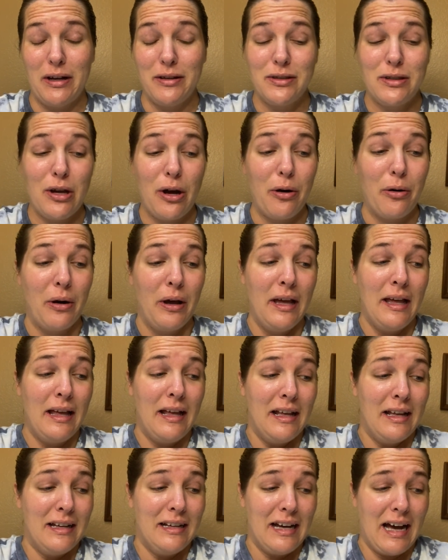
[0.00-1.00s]
So
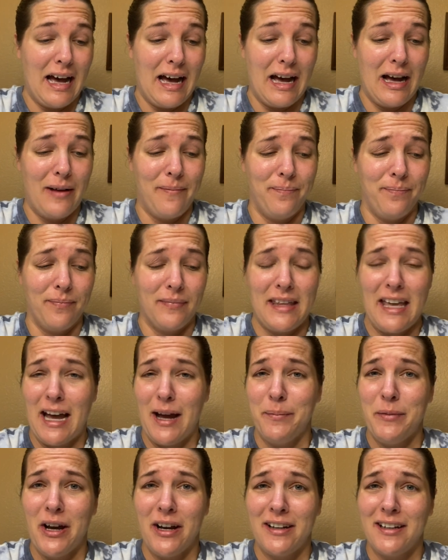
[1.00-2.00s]
yeah,
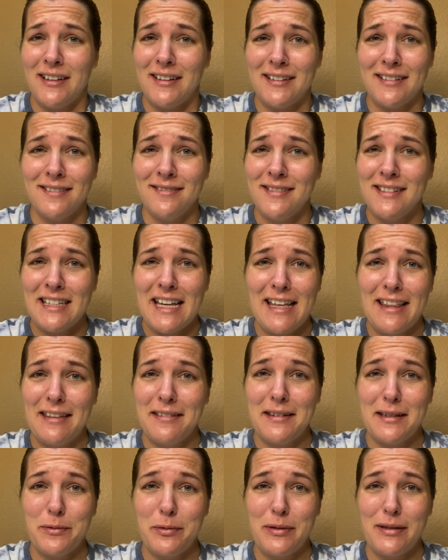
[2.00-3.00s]
I'm not gonna say that
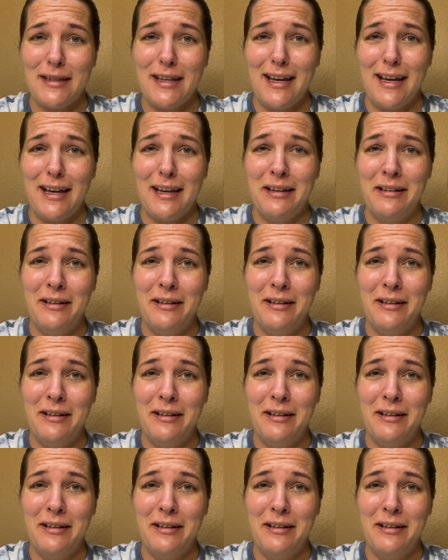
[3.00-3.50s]
this was a